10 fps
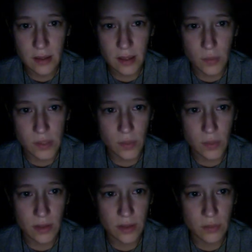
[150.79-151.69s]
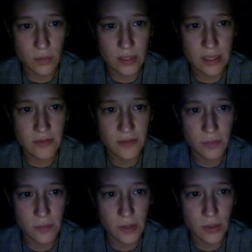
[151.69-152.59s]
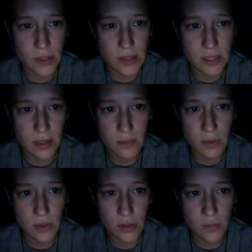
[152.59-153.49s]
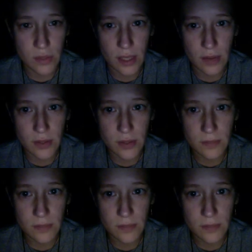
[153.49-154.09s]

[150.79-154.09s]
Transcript: It was a welcome relief from the noisy commotion without.